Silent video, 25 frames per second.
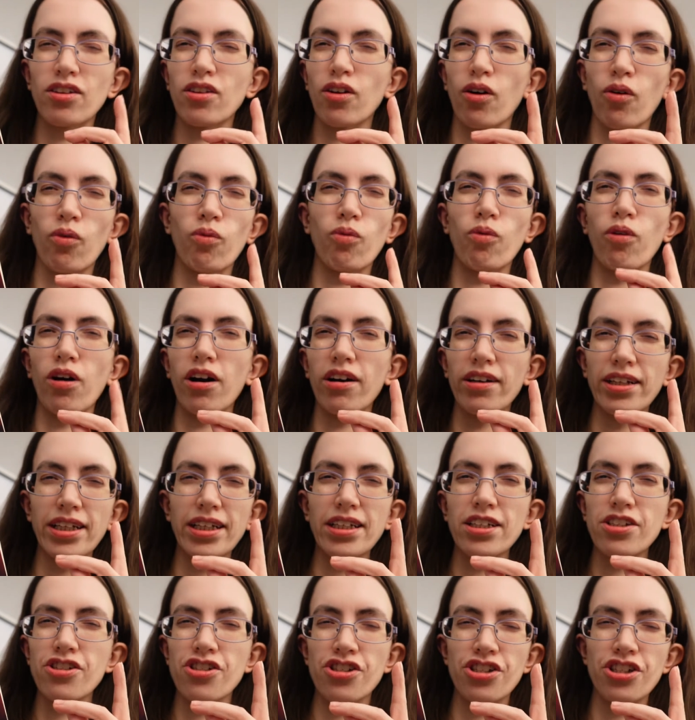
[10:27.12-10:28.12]
one
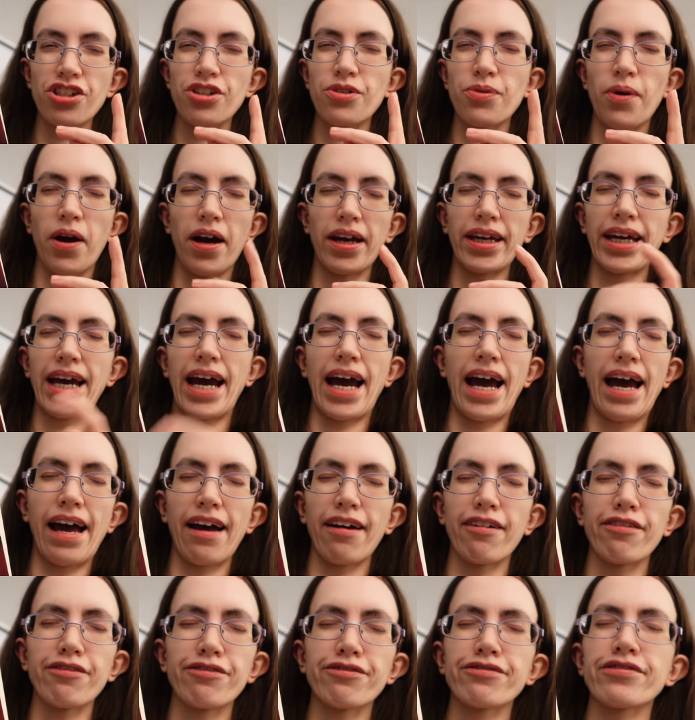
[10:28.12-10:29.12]
issue I
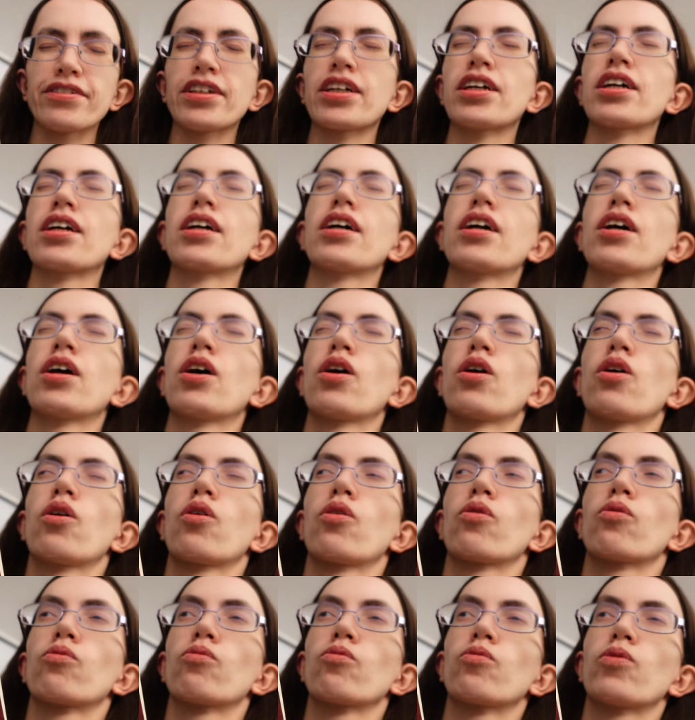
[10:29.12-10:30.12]
have
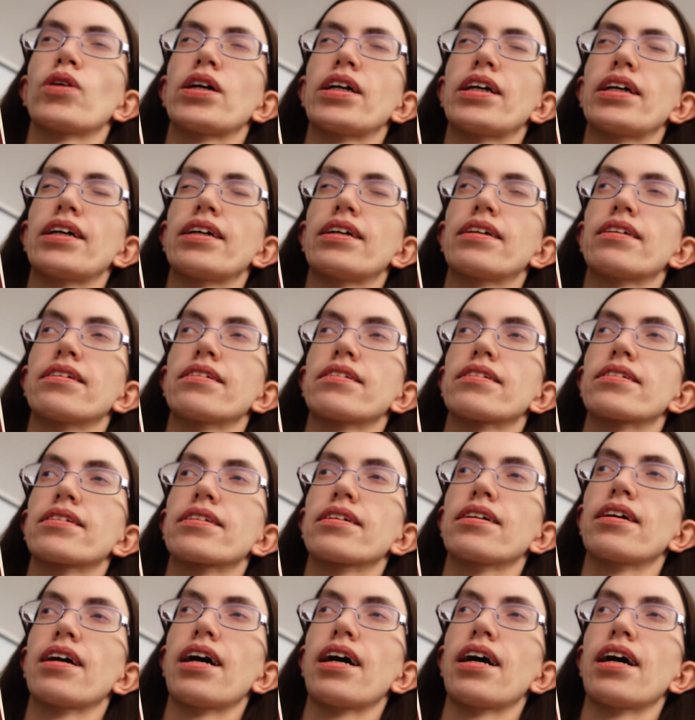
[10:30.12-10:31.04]
with,